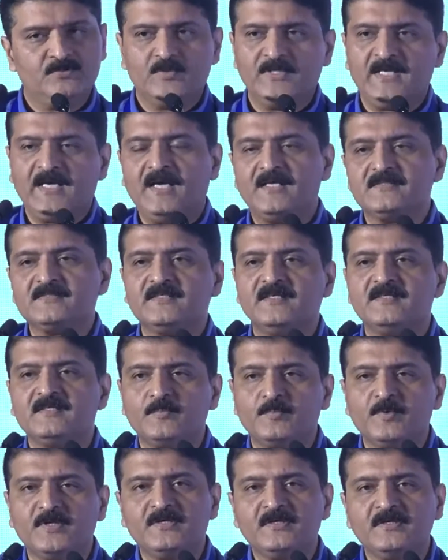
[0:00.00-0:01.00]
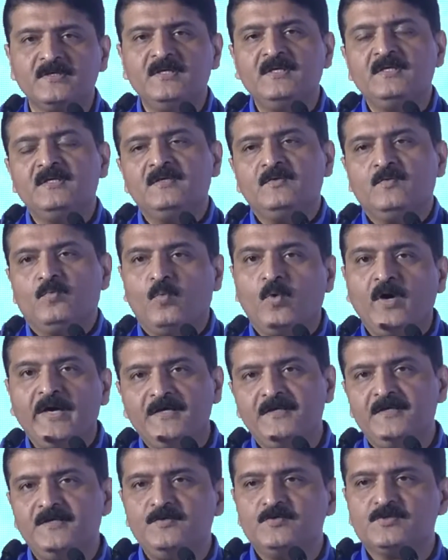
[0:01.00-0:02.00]
So when I asked the entrepreneur,
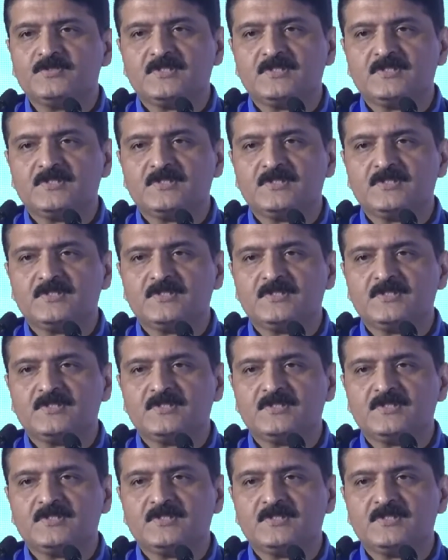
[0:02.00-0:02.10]
why did you